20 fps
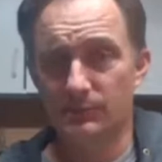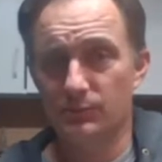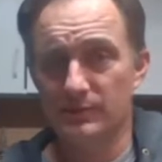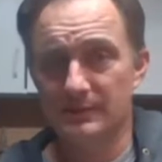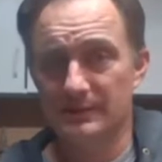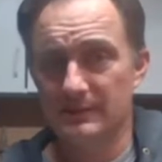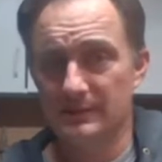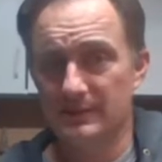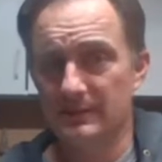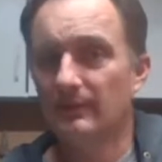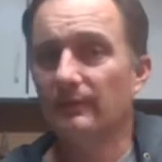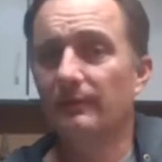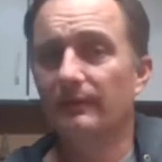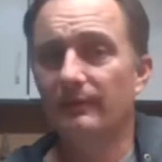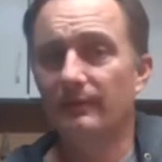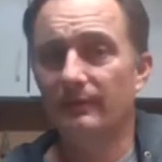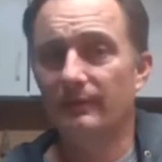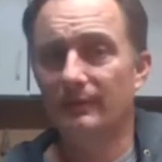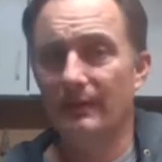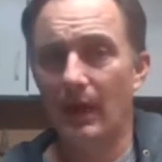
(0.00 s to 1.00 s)
wasn't
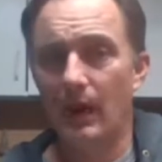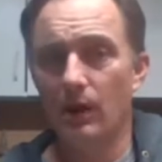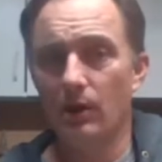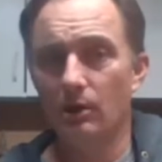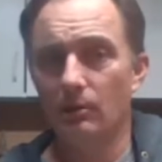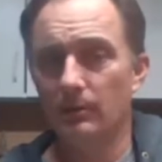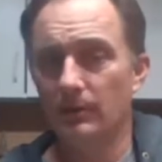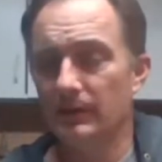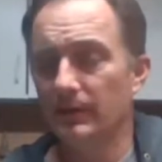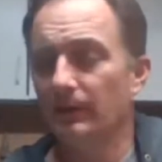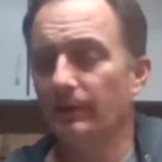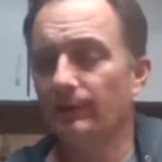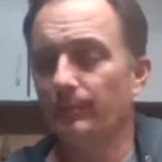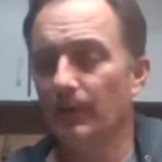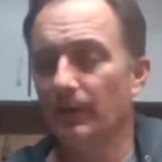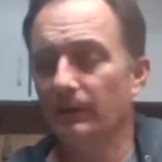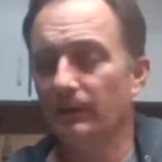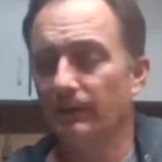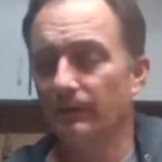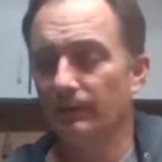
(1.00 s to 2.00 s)
terribly
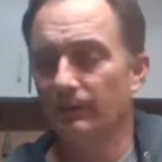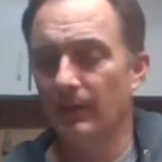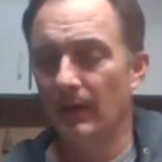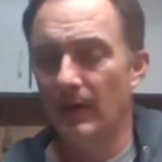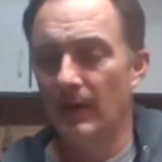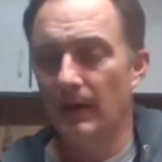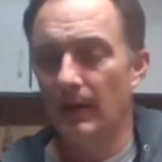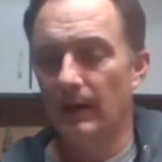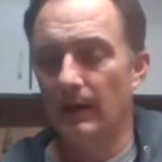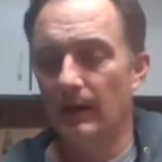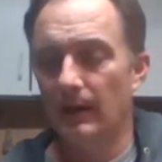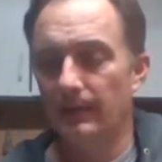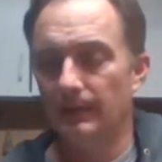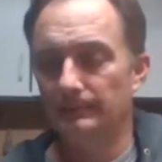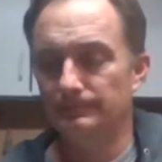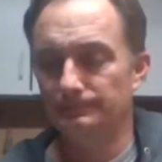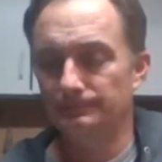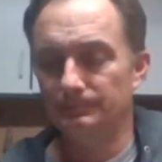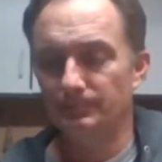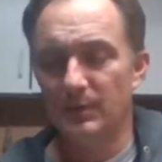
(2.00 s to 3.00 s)
expensive,
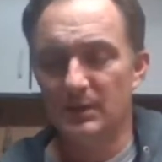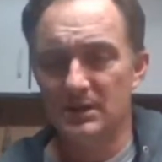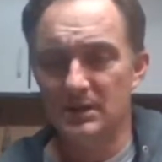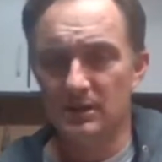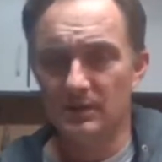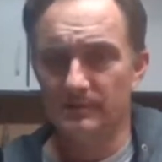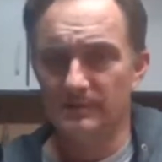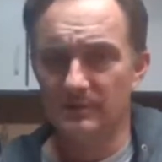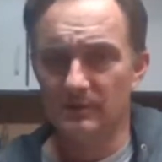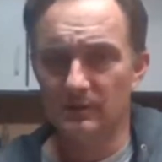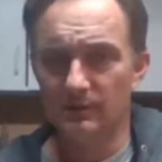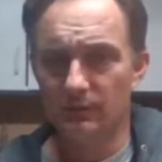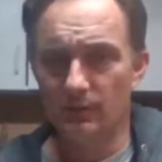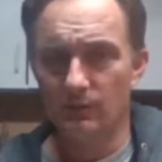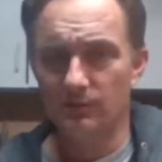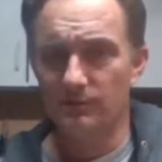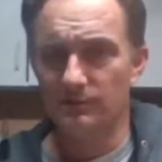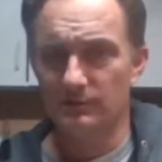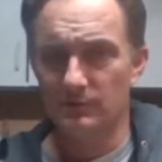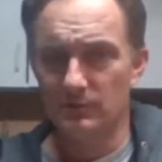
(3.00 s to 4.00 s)
but you can observe
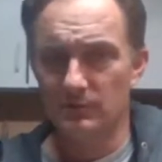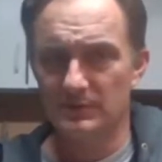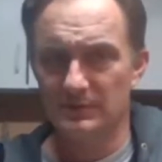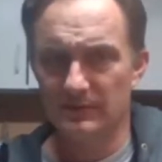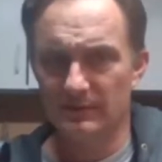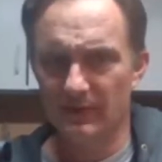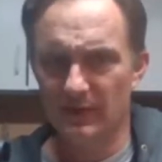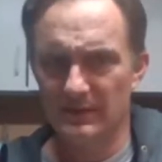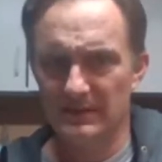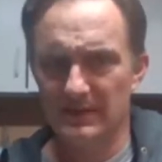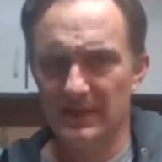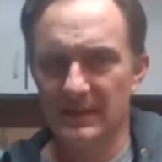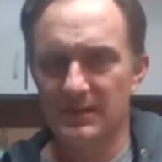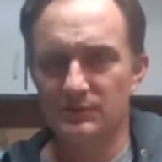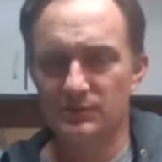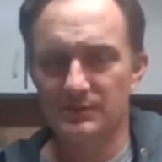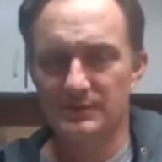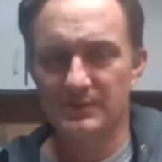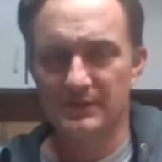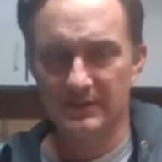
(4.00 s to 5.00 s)
all sorts of
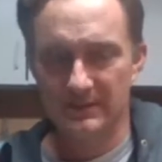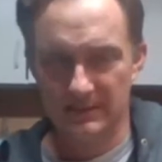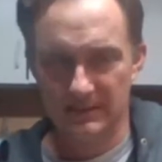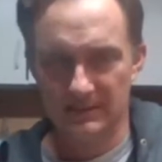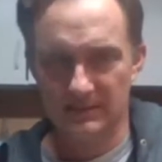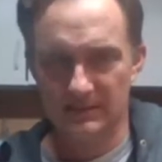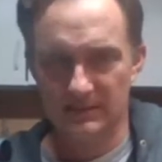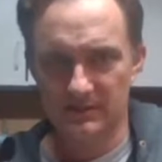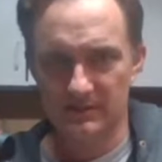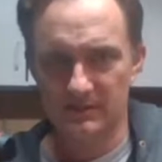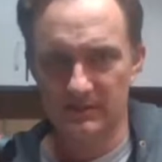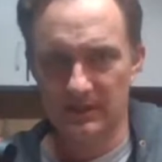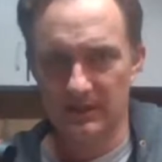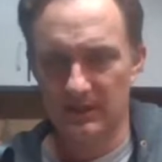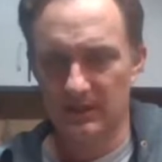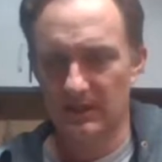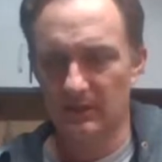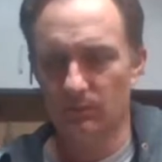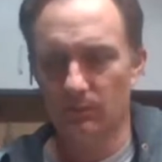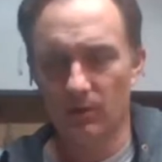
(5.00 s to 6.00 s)
interesting things
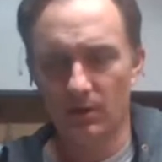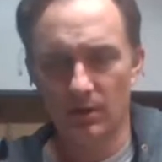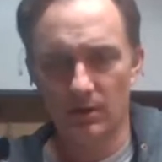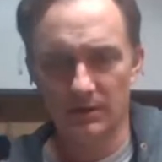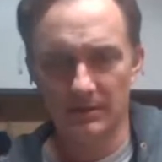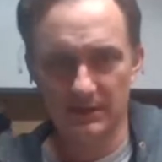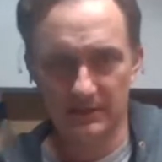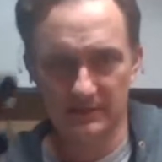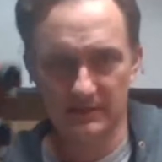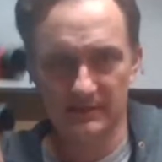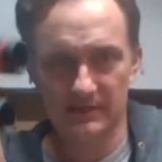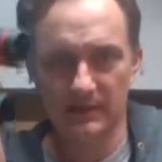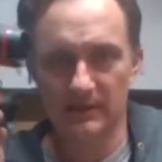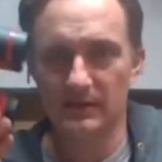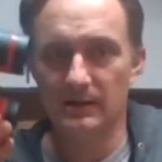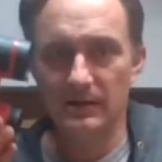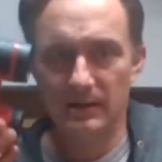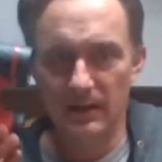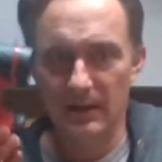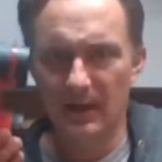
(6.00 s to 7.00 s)
regarding the
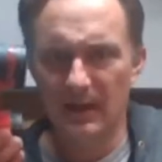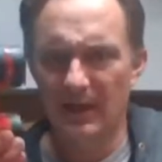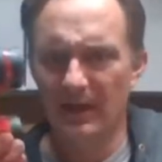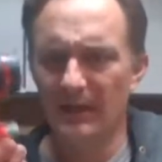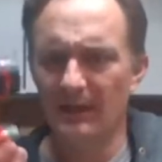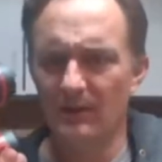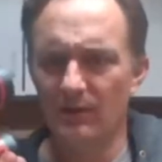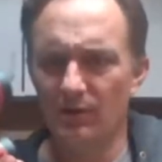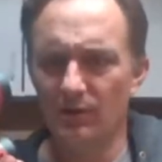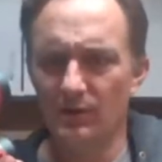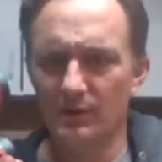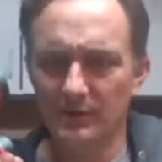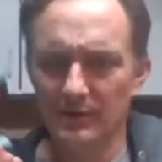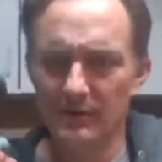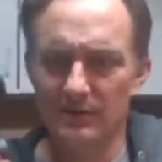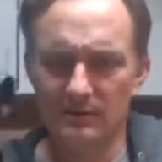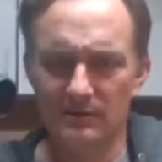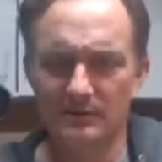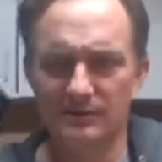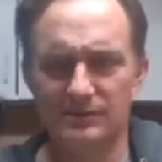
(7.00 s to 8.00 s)
sun. And all you
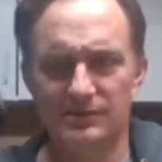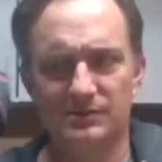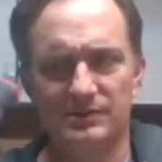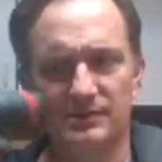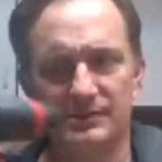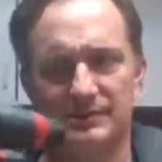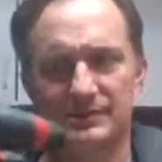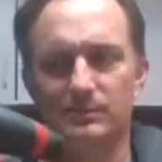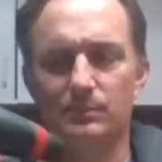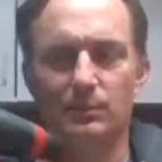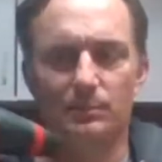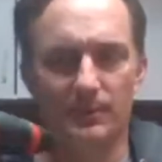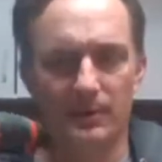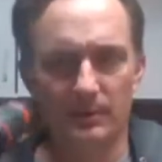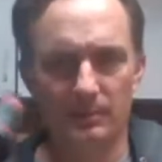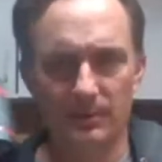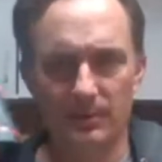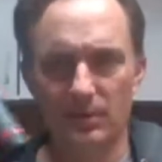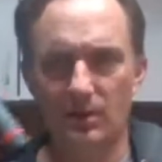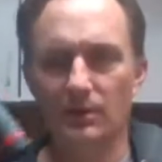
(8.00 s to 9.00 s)
need are just a simple pair
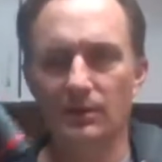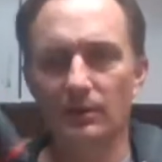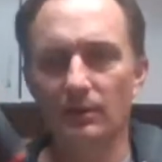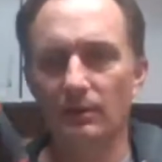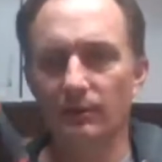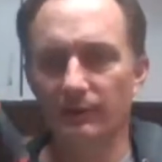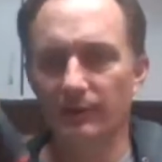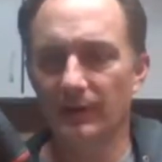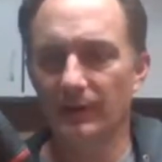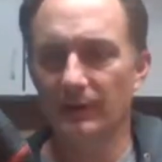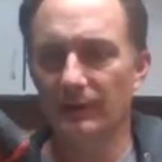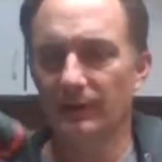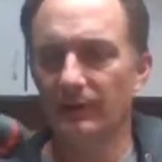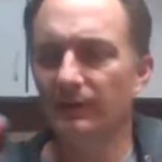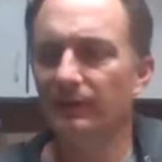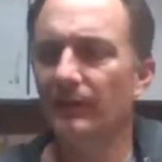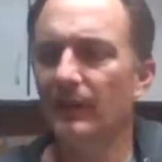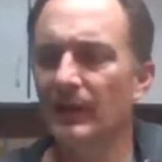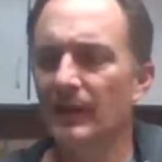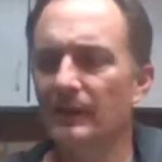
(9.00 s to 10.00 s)
of binoculars like
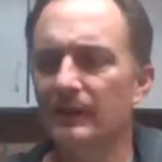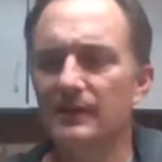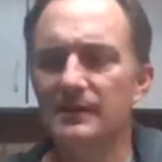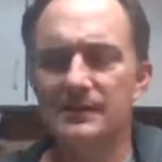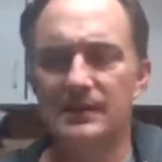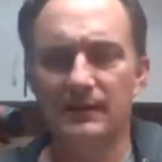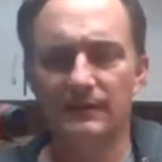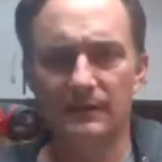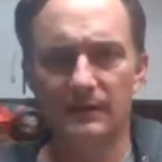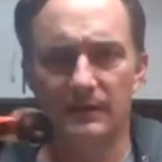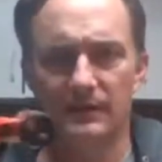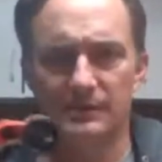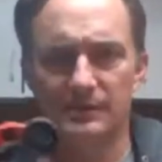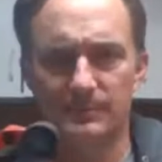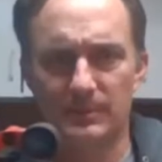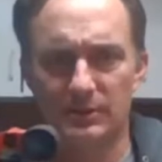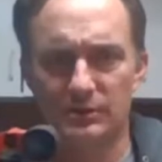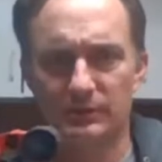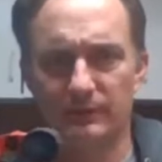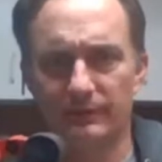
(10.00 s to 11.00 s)
this. These have very
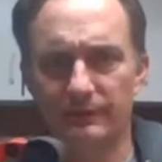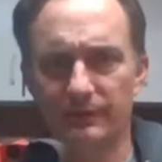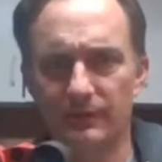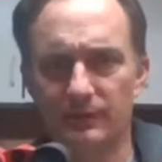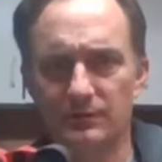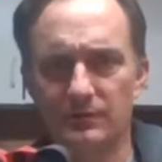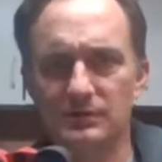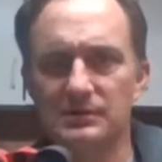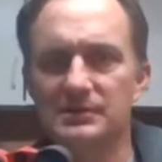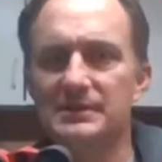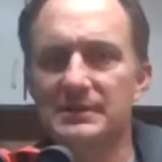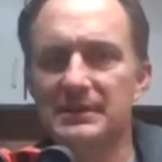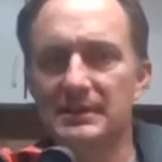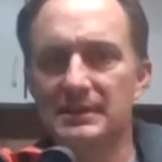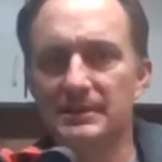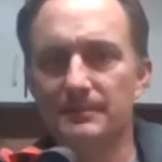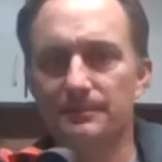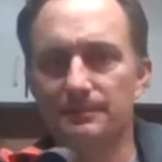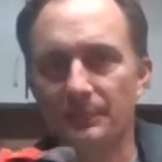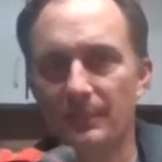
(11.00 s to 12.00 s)
special filters in
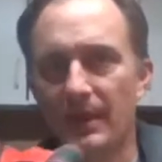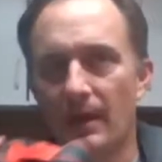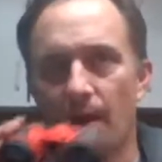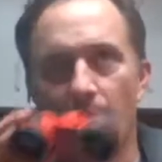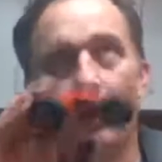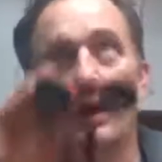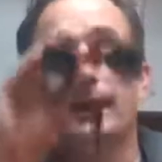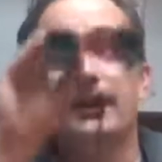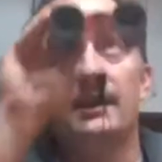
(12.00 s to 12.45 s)
them. I